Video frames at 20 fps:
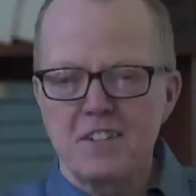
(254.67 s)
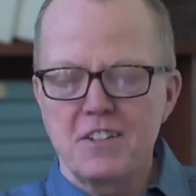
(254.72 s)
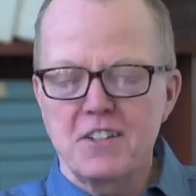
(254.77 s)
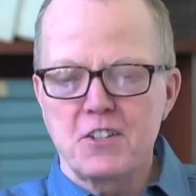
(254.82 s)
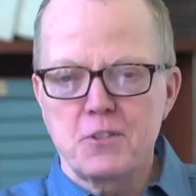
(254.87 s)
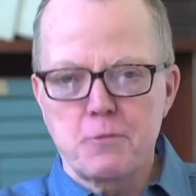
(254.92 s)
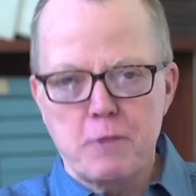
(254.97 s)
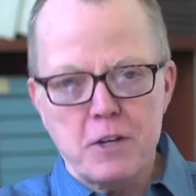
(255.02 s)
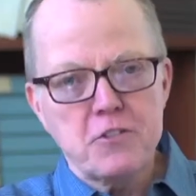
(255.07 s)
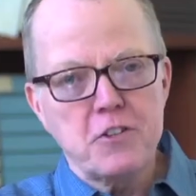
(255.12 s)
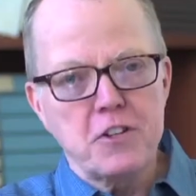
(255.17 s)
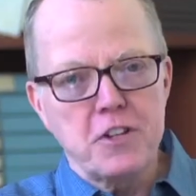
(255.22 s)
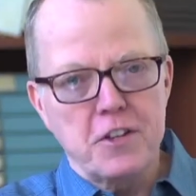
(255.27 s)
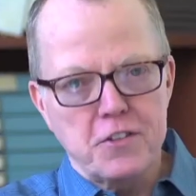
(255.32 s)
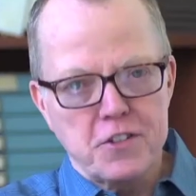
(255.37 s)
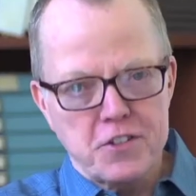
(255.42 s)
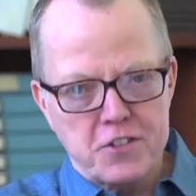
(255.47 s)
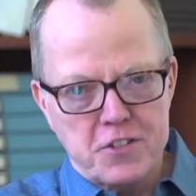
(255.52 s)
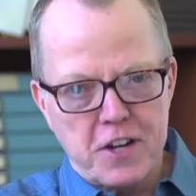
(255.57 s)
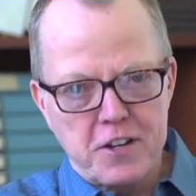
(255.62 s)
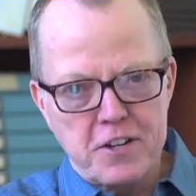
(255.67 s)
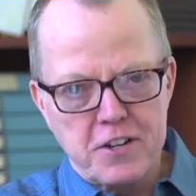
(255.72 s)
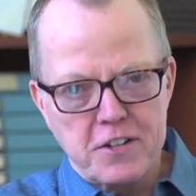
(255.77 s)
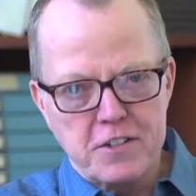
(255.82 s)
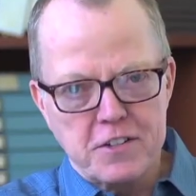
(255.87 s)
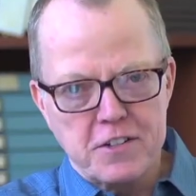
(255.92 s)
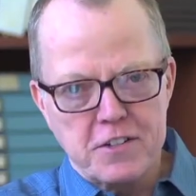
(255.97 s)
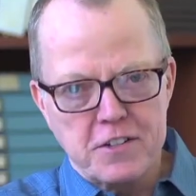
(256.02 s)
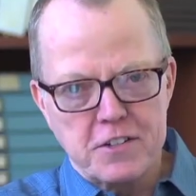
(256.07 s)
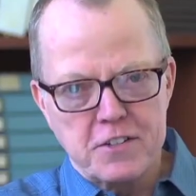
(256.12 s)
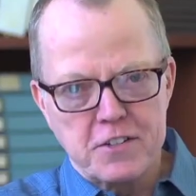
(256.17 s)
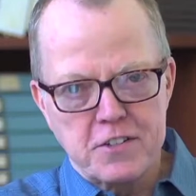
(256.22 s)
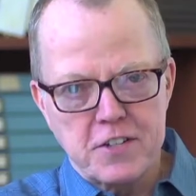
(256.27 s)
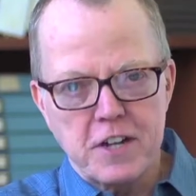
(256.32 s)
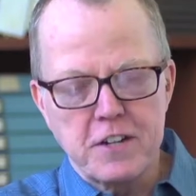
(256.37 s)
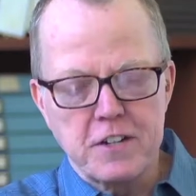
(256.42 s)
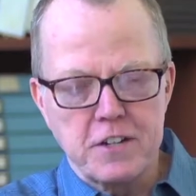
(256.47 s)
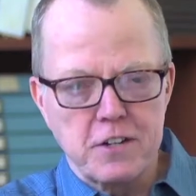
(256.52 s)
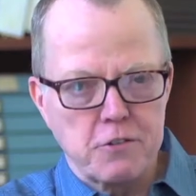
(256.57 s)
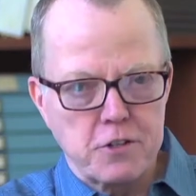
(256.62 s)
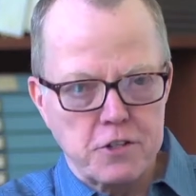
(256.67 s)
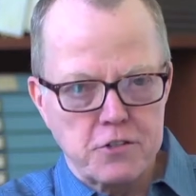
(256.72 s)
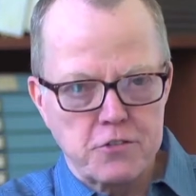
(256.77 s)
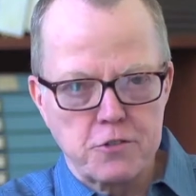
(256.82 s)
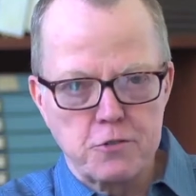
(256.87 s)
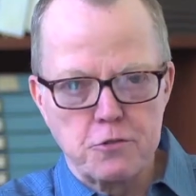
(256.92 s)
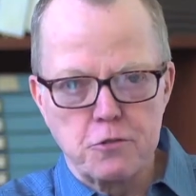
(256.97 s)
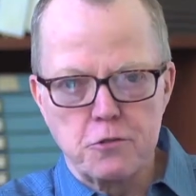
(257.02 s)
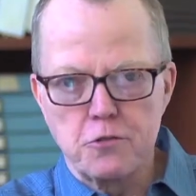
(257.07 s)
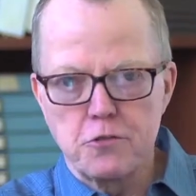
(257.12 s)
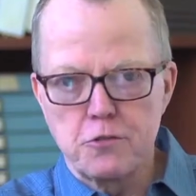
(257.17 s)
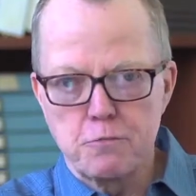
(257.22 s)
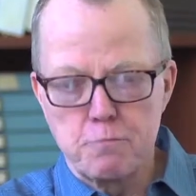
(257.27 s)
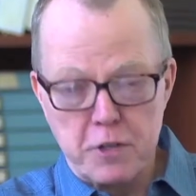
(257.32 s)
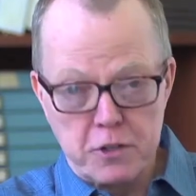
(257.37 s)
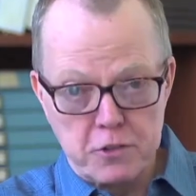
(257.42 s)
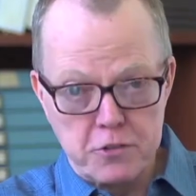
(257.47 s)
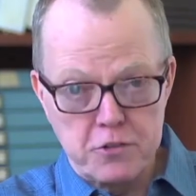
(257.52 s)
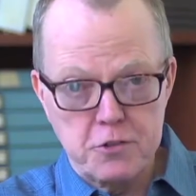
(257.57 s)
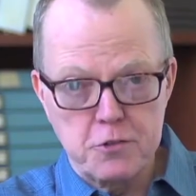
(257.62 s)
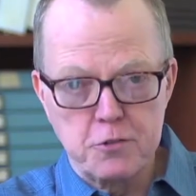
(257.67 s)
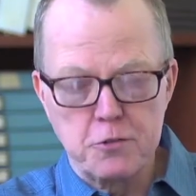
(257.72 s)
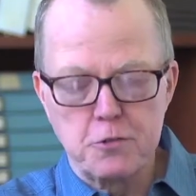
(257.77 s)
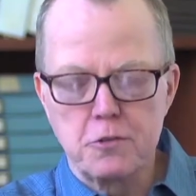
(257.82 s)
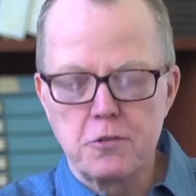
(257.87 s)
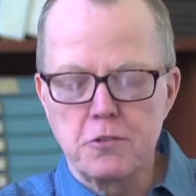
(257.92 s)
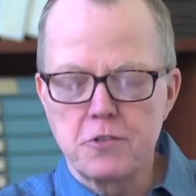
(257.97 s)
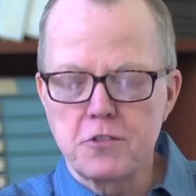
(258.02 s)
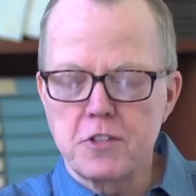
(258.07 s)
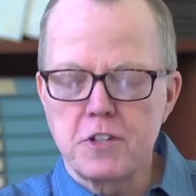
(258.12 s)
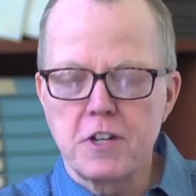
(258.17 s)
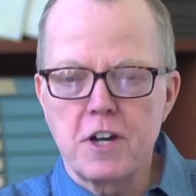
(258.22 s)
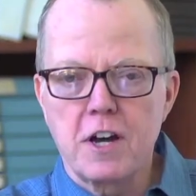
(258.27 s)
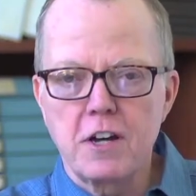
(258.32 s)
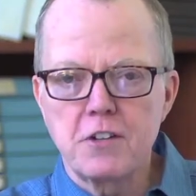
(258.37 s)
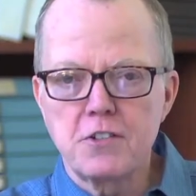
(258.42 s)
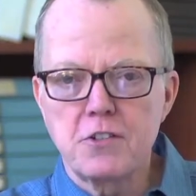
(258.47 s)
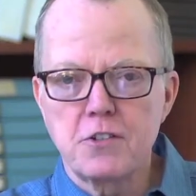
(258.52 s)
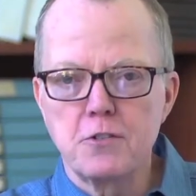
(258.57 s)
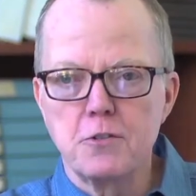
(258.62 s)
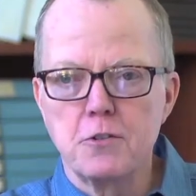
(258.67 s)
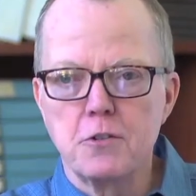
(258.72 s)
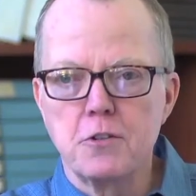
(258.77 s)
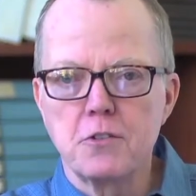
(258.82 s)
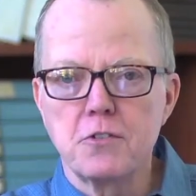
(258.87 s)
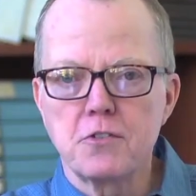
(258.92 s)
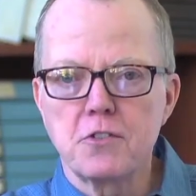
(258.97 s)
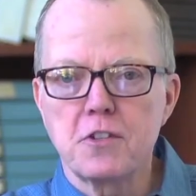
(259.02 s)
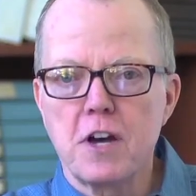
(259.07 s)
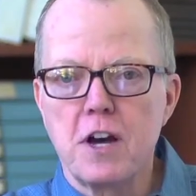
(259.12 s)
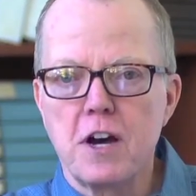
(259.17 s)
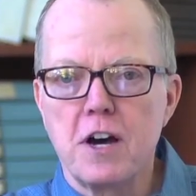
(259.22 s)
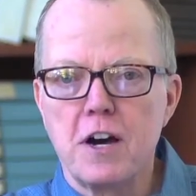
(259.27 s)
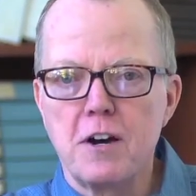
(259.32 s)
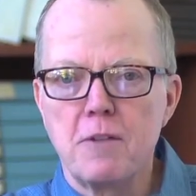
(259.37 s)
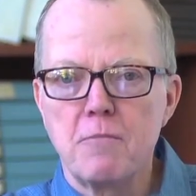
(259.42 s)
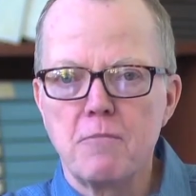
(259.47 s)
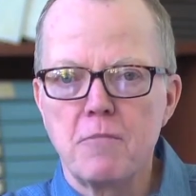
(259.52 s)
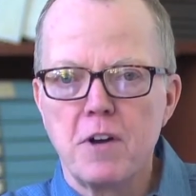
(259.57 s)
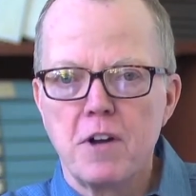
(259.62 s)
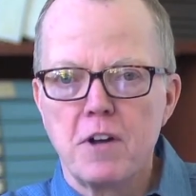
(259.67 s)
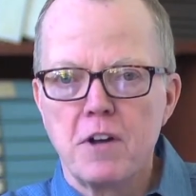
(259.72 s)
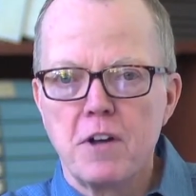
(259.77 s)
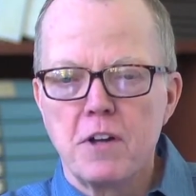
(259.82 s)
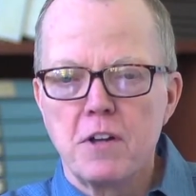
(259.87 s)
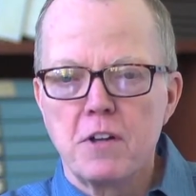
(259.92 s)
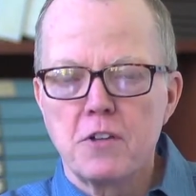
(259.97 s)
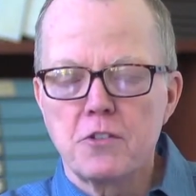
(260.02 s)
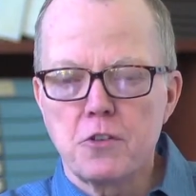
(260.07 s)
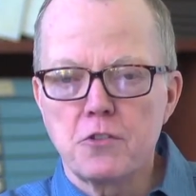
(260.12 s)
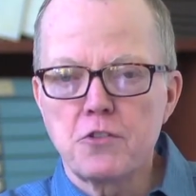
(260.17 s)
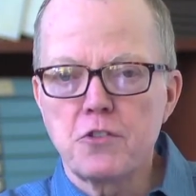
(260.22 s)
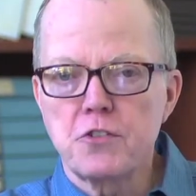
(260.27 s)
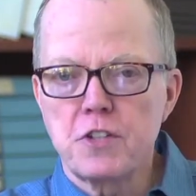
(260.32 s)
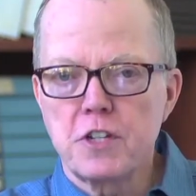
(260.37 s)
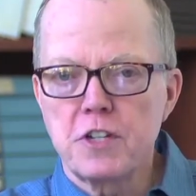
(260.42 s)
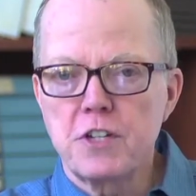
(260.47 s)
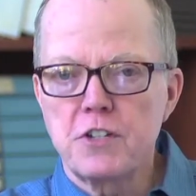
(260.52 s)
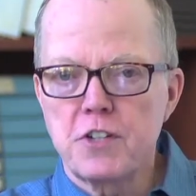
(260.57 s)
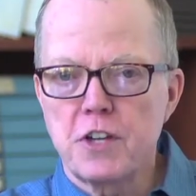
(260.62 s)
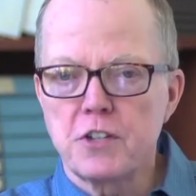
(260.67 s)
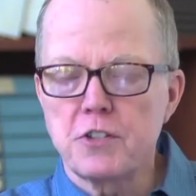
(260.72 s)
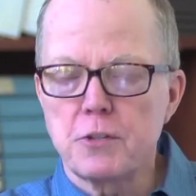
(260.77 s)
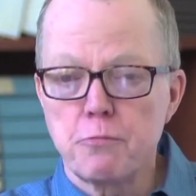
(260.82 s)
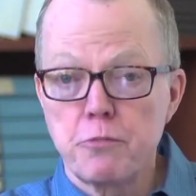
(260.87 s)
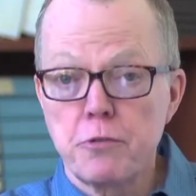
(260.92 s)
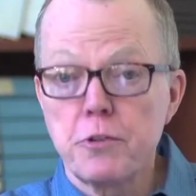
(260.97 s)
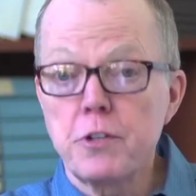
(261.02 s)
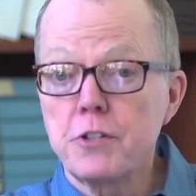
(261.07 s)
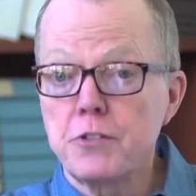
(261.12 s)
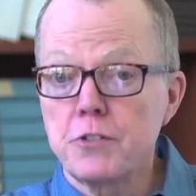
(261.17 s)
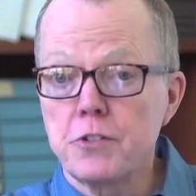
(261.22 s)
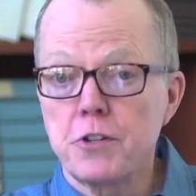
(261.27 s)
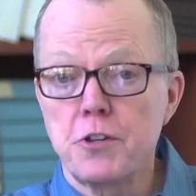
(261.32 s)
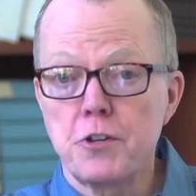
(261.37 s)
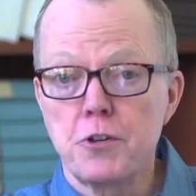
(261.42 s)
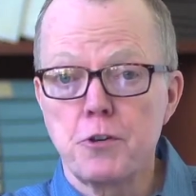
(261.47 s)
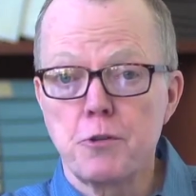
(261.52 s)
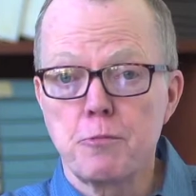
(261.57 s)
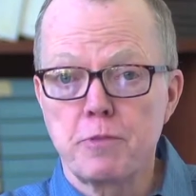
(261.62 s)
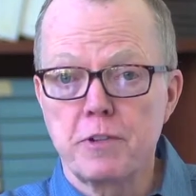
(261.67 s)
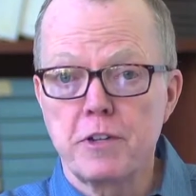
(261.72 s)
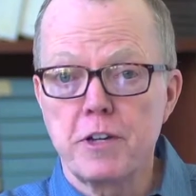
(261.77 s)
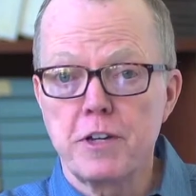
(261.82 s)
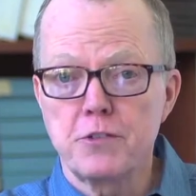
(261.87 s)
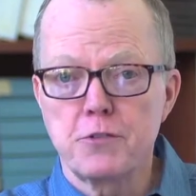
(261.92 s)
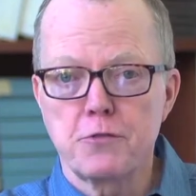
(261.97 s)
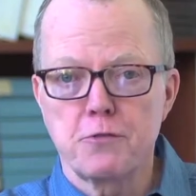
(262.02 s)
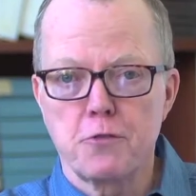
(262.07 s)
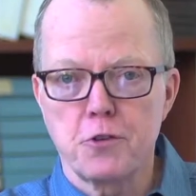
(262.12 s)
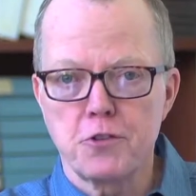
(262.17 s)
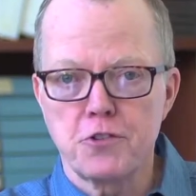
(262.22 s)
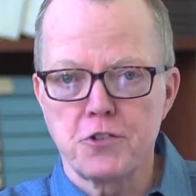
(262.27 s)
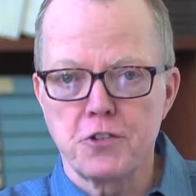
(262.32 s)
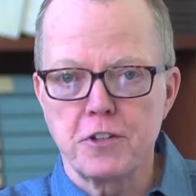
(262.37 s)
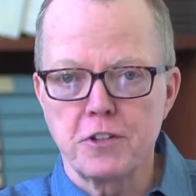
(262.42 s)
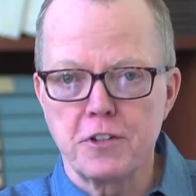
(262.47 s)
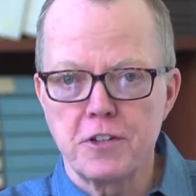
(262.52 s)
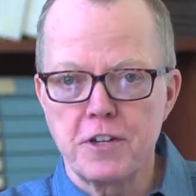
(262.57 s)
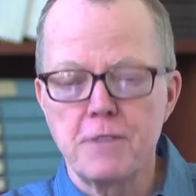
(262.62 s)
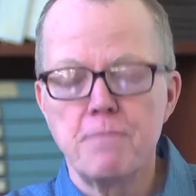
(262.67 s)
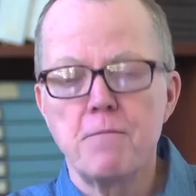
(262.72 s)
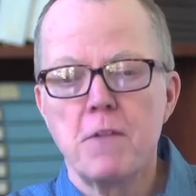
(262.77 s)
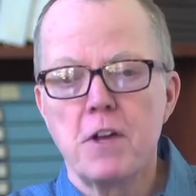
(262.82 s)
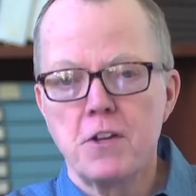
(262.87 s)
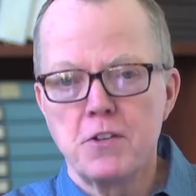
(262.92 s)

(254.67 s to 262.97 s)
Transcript: Especially in the secondary schools, middle schools, and high schools, social studies has a pretty secure place, fortunately.